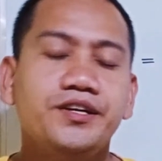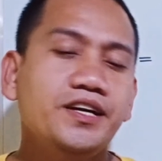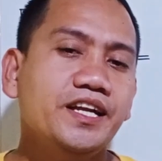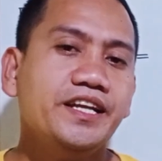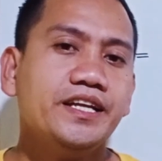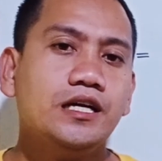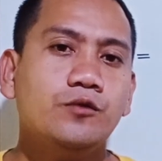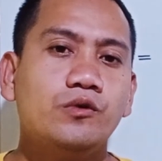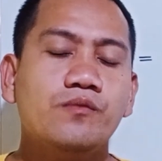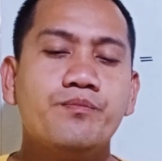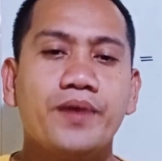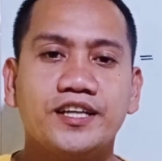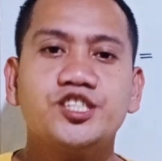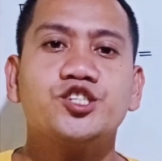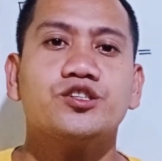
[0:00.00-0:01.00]
earlier we
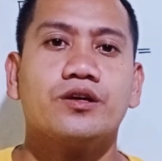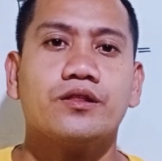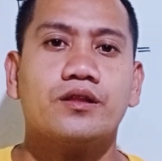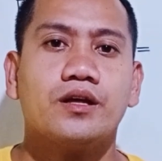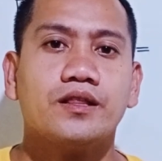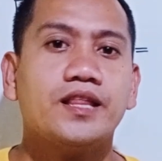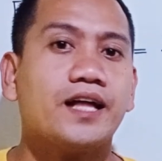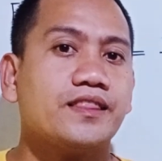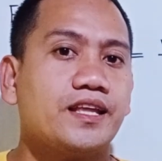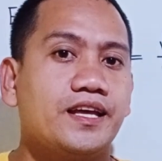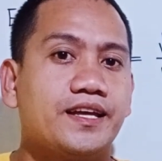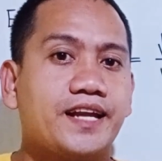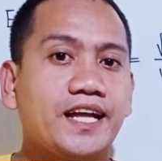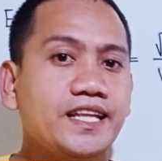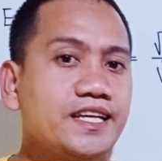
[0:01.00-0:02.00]
mentioned that a
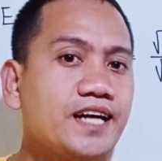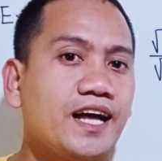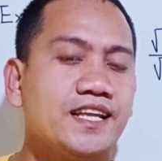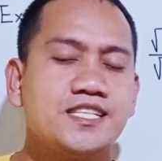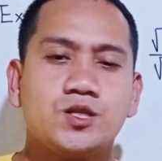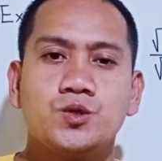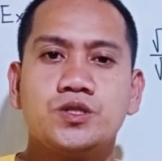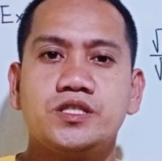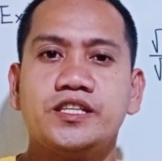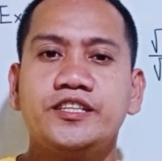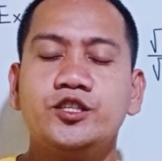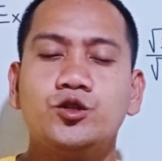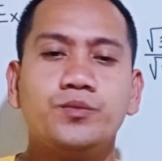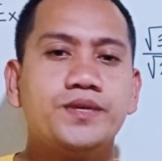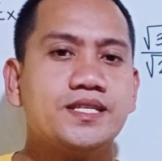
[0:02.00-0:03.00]
radical is
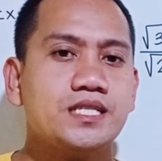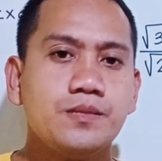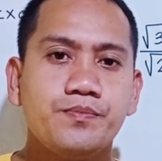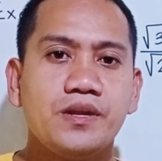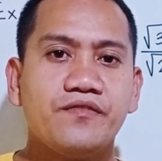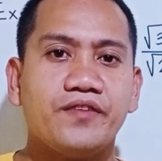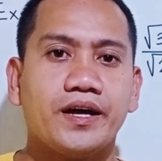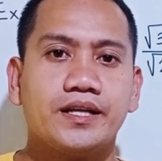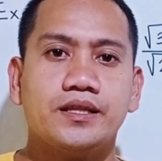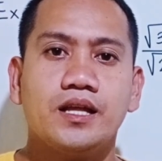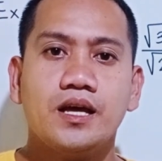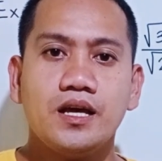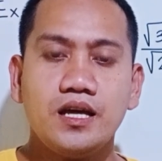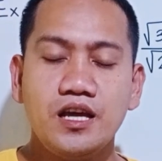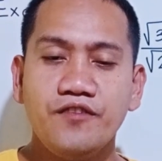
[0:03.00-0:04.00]
considered to be simplified
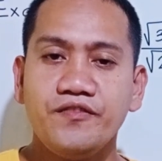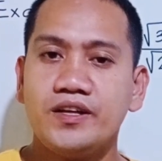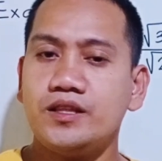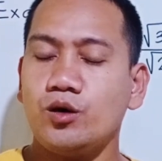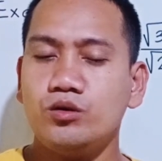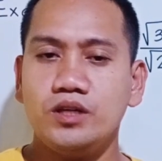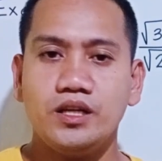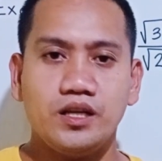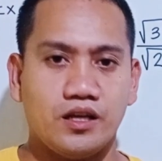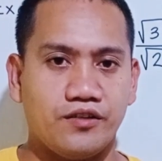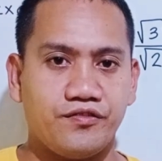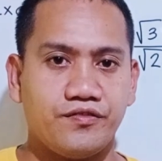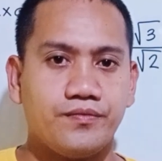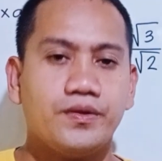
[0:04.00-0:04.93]
if and only if